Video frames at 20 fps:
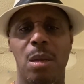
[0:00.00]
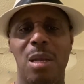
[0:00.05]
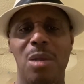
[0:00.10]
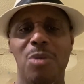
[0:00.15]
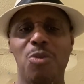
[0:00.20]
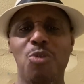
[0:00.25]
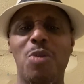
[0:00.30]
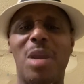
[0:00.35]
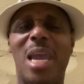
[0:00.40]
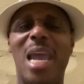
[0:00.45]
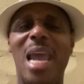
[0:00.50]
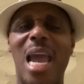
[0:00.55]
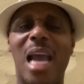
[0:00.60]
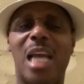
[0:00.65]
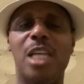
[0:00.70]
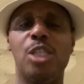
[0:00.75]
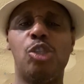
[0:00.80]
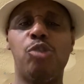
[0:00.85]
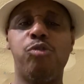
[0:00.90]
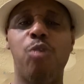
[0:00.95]
You can't
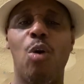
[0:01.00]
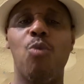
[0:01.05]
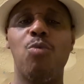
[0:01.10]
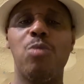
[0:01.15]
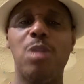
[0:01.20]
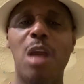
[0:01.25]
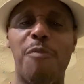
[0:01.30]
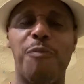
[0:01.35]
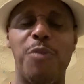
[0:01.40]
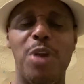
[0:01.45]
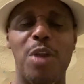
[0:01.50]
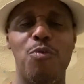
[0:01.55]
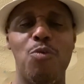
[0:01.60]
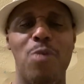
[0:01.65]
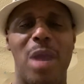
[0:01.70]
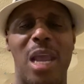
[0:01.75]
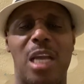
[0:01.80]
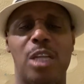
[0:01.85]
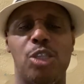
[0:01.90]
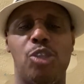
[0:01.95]
control nothing if you
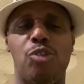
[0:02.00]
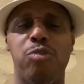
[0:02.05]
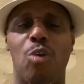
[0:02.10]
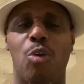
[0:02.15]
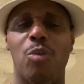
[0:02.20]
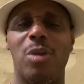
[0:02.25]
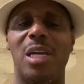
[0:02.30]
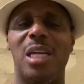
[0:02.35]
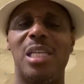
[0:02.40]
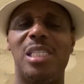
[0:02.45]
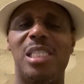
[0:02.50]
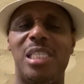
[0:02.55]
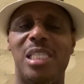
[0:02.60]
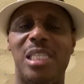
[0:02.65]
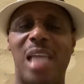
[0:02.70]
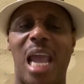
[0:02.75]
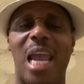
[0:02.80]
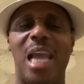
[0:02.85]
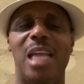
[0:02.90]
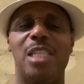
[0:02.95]
ain't controlling the
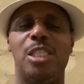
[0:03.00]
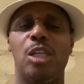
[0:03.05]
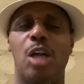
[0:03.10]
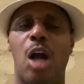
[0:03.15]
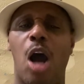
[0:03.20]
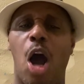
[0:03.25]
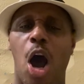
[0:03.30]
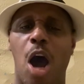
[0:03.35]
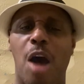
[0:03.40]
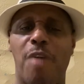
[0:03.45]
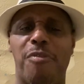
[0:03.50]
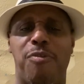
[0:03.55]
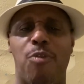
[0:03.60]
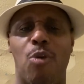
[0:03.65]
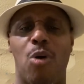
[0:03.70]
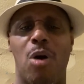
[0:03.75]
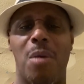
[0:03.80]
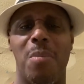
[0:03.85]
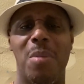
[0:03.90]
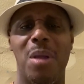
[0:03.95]
stage and the art
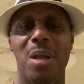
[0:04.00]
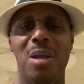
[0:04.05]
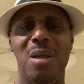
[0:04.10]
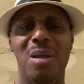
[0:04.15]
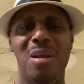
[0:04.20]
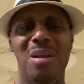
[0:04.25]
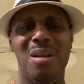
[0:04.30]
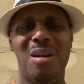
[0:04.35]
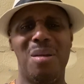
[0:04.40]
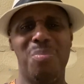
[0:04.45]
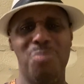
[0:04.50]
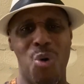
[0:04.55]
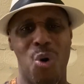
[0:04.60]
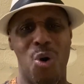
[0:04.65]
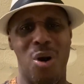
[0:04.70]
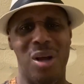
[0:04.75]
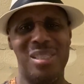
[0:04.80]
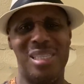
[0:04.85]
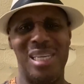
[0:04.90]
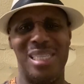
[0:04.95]
form. Come
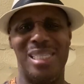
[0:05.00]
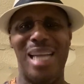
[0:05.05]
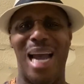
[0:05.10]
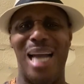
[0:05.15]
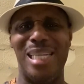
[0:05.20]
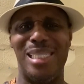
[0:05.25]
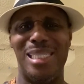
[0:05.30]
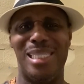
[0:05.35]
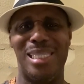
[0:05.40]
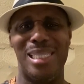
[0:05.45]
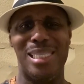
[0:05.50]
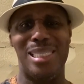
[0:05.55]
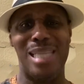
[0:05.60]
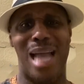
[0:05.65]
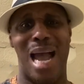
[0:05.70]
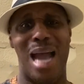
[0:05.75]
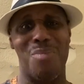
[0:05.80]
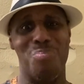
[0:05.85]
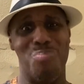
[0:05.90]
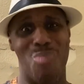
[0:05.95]
on, Tekashi
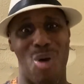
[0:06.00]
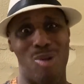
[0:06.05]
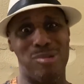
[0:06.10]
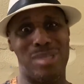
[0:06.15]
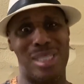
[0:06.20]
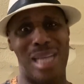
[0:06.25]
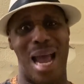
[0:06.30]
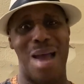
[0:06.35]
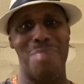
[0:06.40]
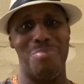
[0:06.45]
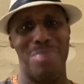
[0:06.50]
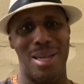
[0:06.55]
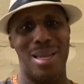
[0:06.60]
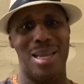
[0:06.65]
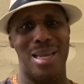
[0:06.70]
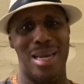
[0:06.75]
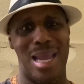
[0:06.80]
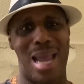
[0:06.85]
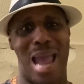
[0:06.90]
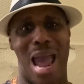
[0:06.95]
6ix9ine,
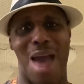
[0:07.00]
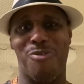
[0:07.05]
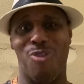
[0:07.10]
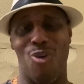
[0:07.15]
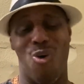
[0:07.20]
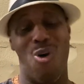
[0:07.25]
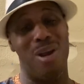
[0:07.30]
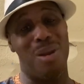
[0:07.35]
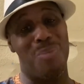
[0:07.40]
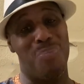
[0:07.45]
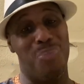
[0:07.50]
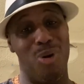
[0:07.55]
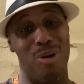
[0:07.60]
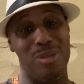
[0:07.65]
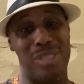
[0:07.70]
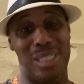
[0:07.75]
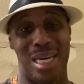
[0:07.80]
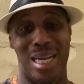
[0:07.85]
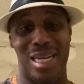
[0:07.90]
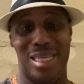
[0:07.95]
multi-millionaire after all the
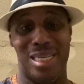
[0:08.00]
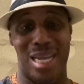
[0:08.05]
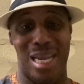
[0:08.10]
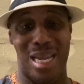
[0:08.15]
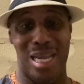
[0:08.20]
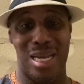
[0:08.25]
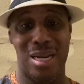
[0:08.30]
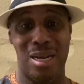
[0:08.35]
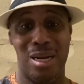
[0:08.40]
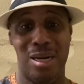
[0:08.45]
bullshit he did?